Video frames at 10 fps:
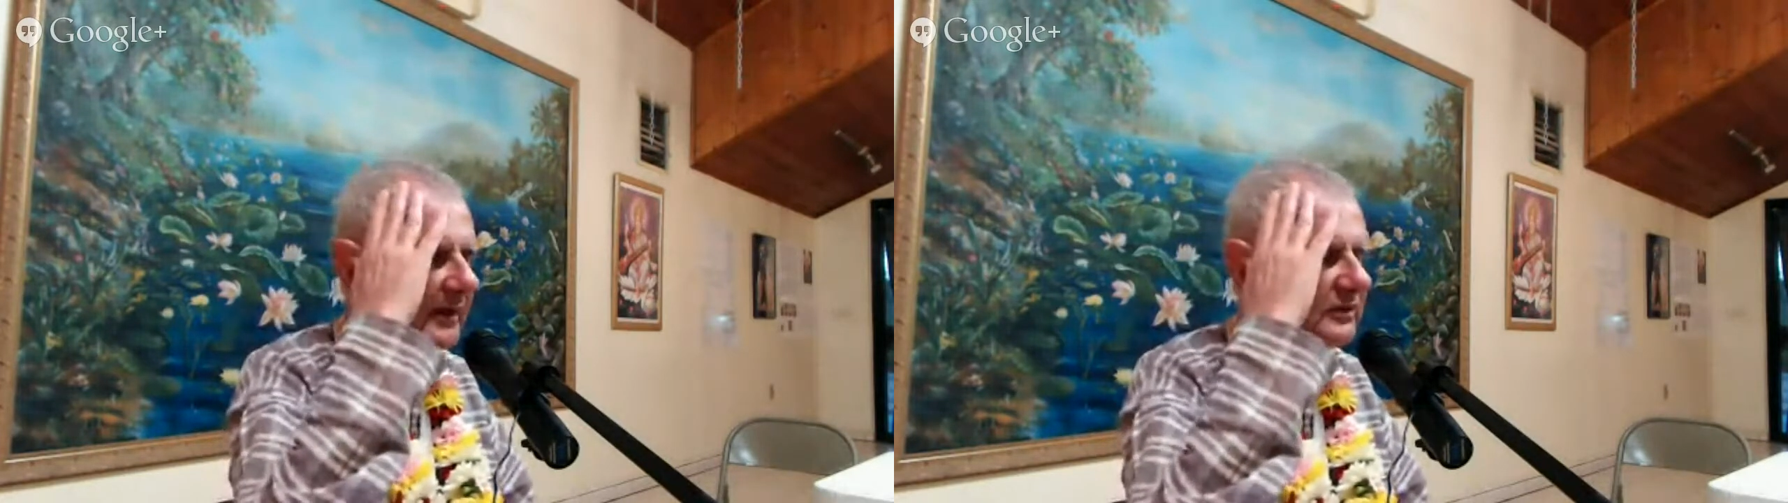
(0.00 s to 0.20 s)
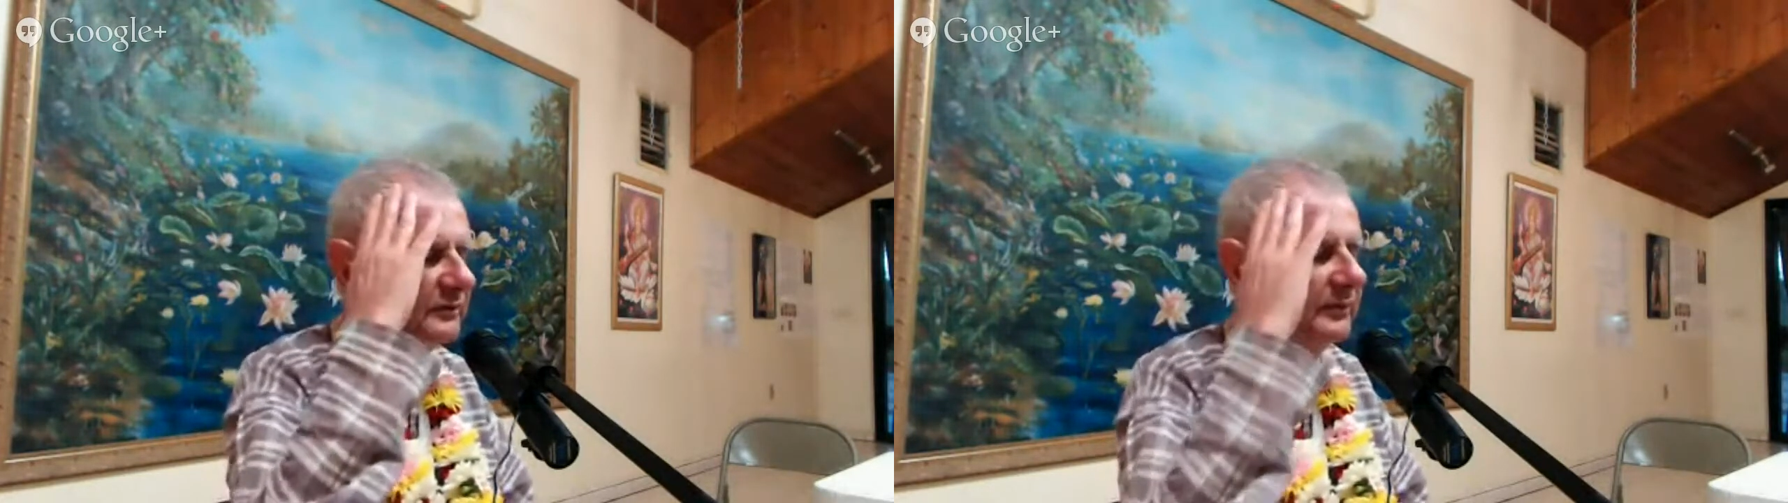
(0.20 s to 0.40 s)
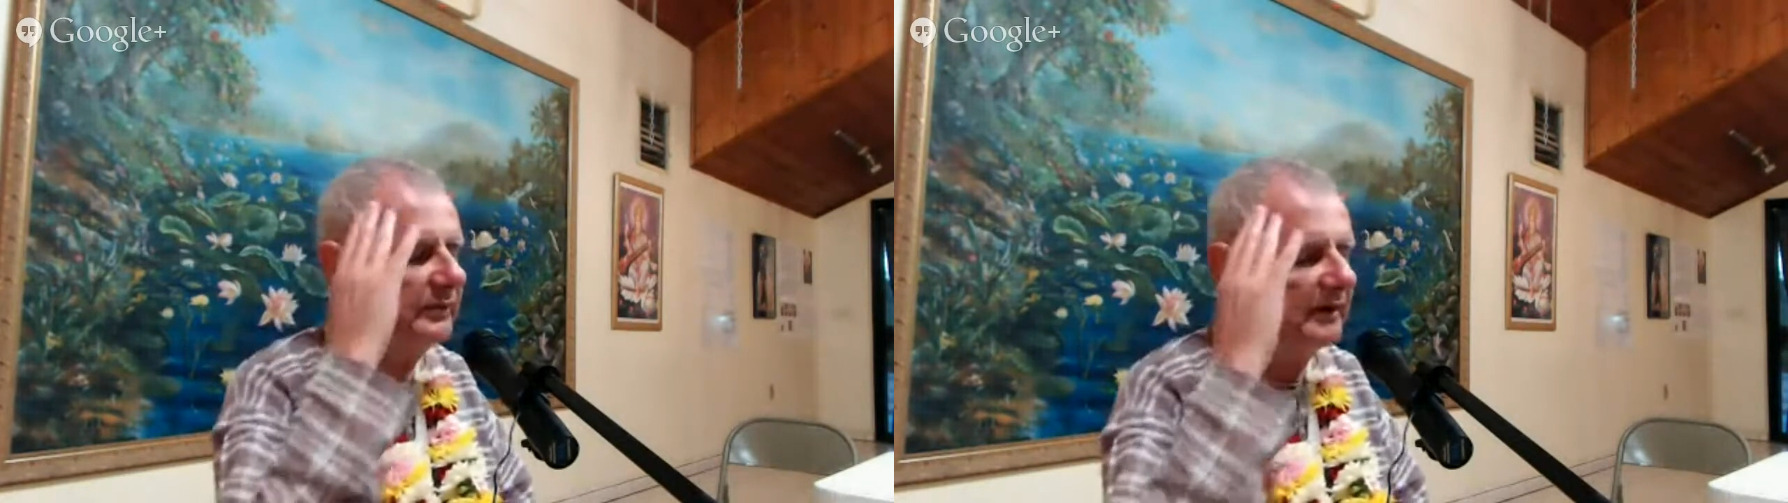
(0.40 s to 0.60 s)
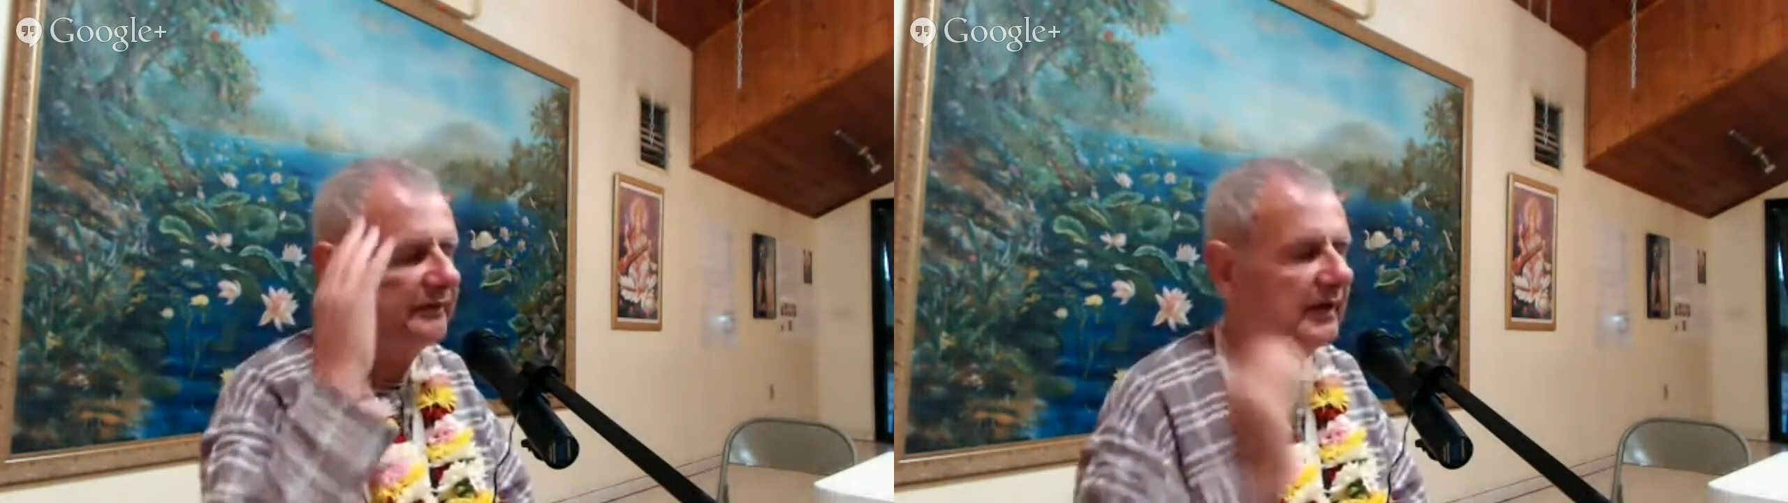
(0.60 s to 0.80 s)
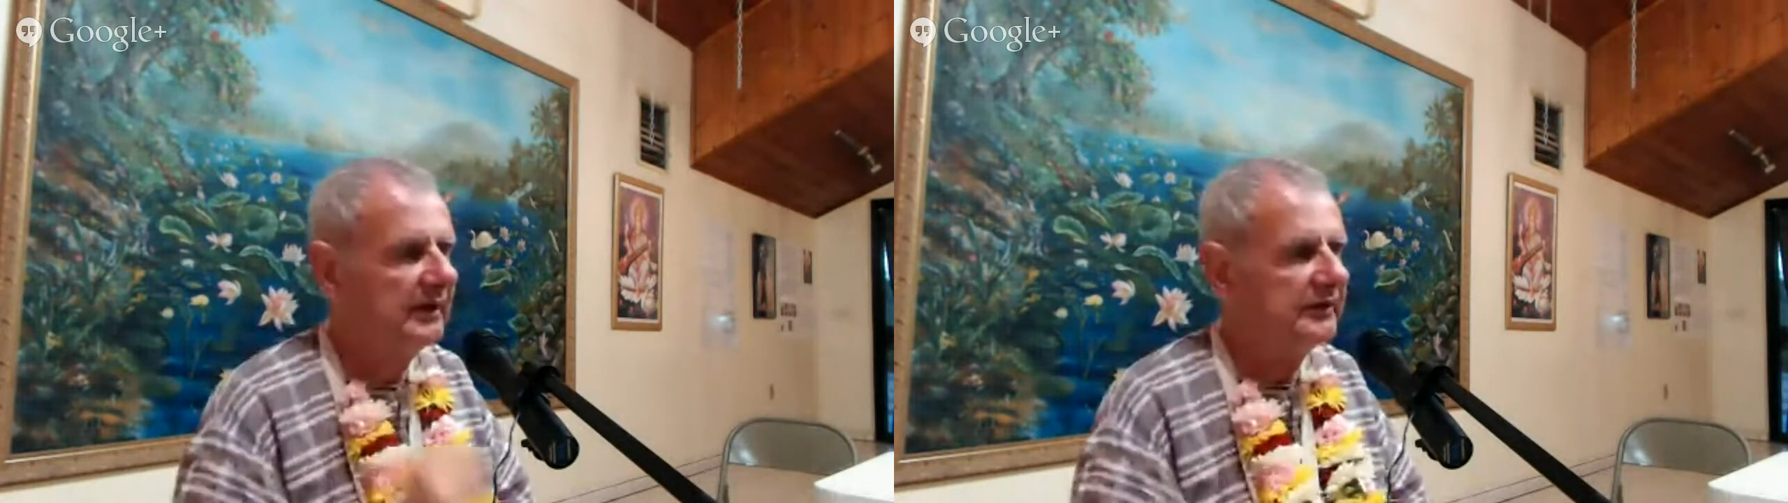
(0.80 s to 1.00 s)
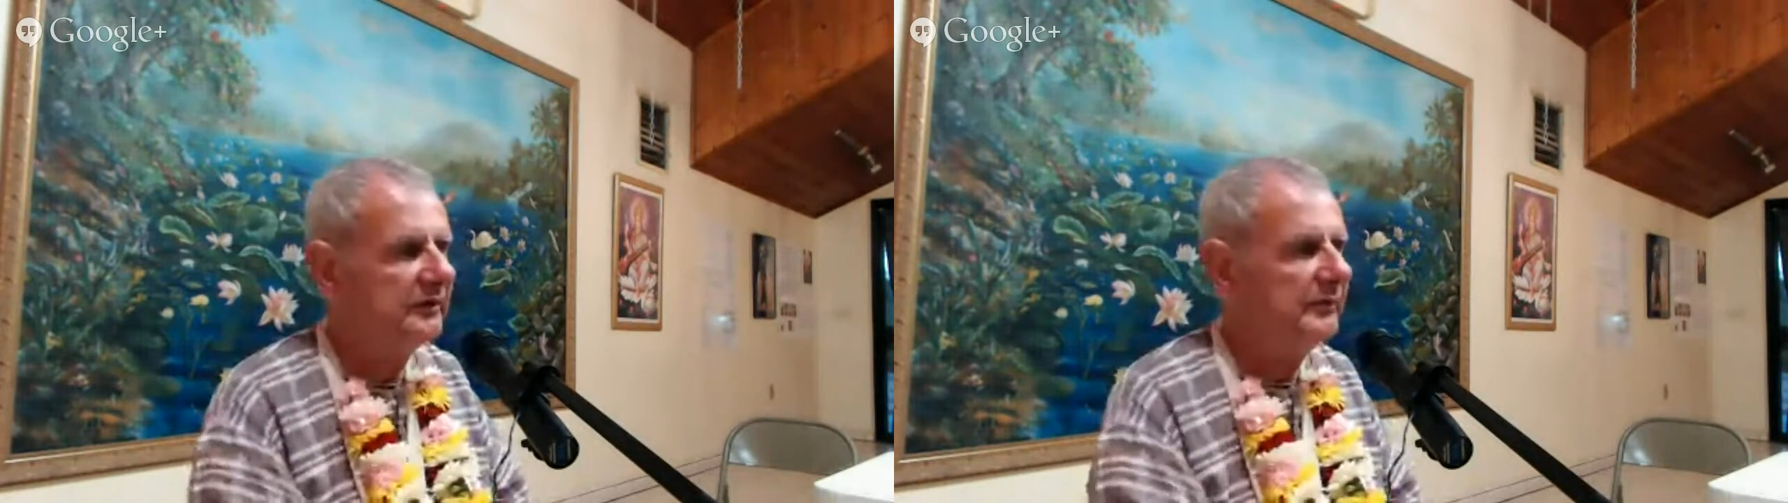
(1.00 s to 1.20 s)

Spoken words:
husband, my father,